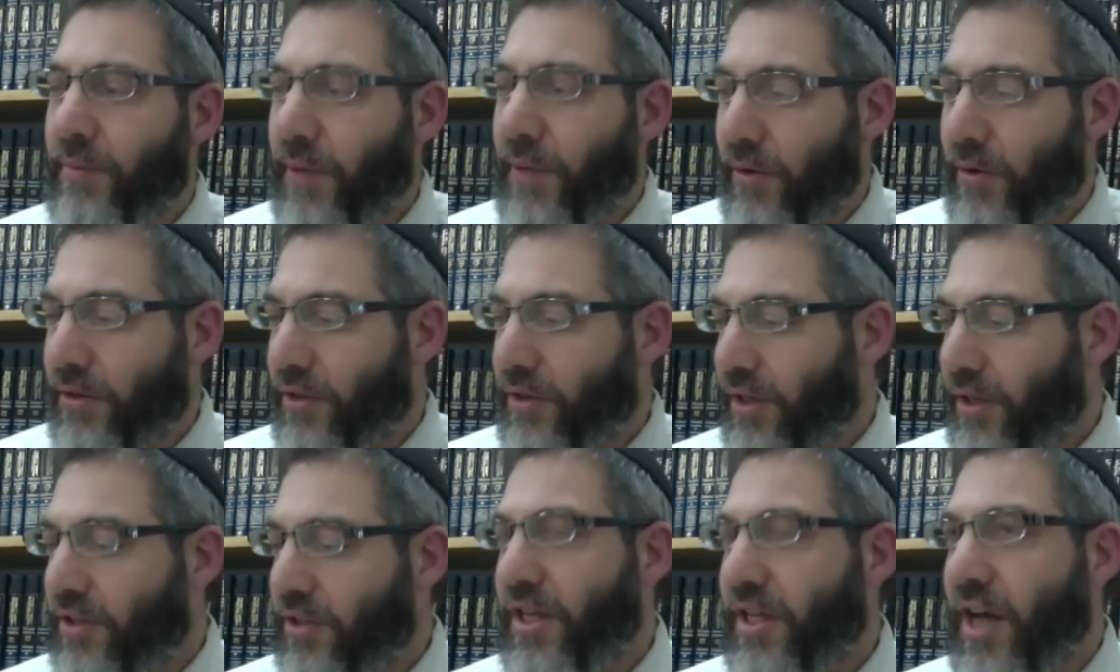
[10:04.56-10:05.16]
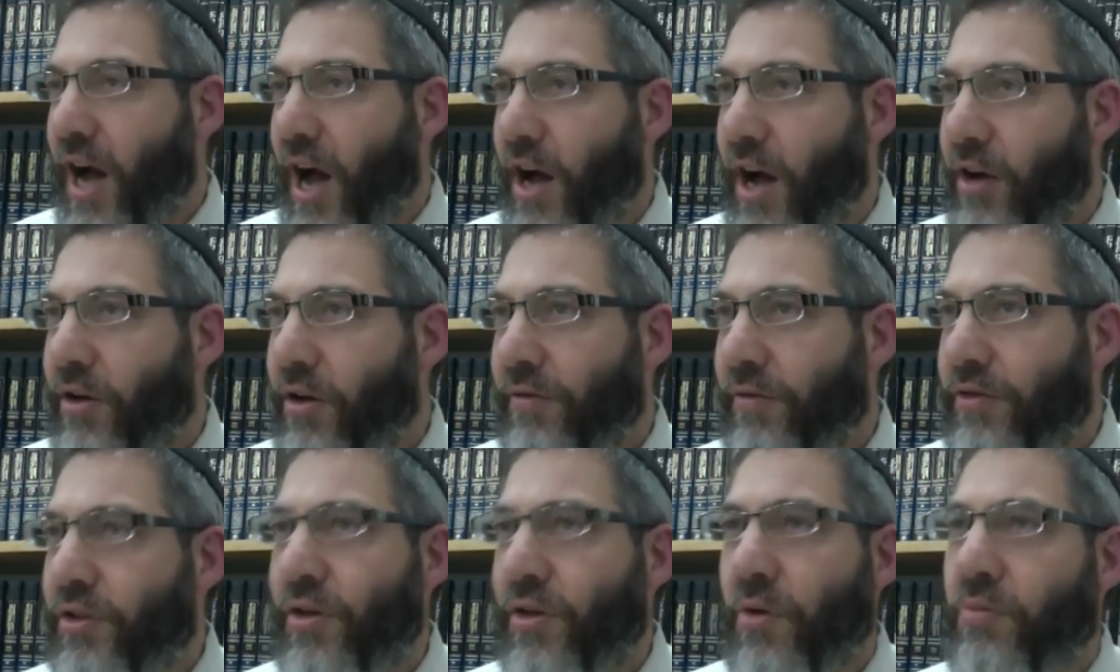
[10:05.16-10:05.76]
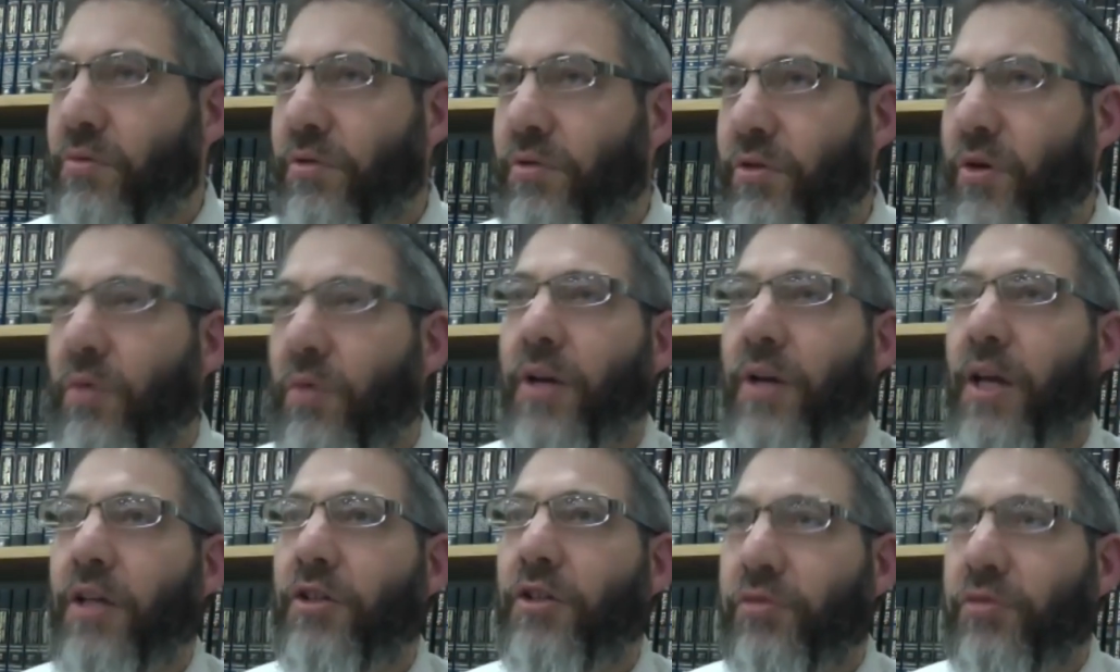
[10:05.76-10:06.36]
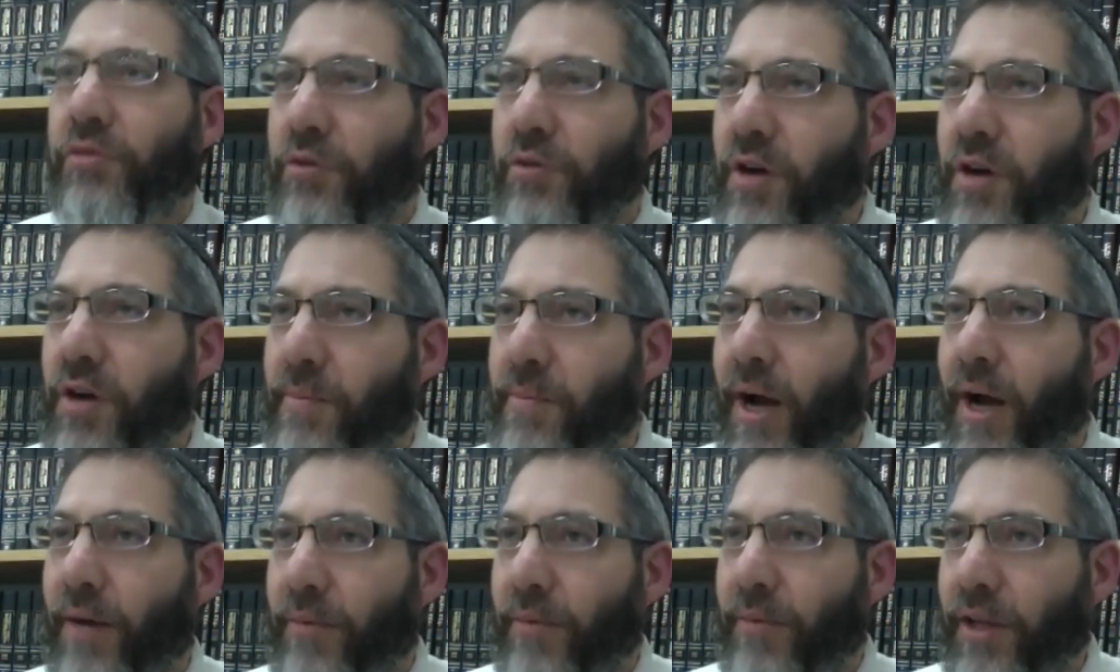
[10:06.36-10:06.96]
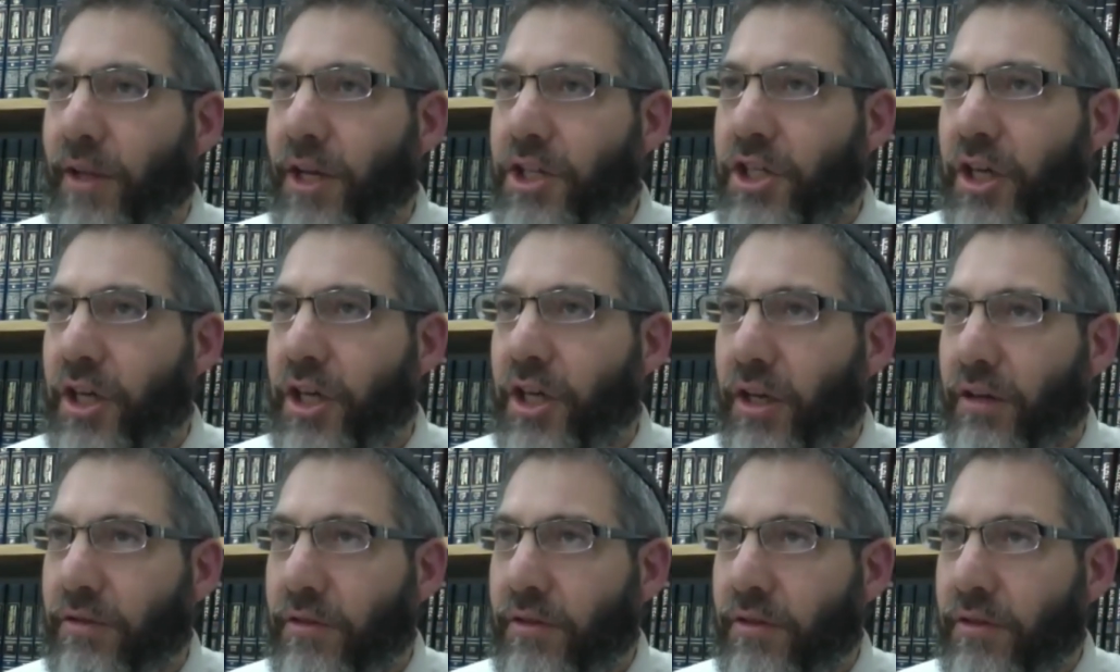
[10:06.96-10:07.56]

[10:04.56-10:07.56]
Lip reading: because at least the Achavs don't intrude on my religion.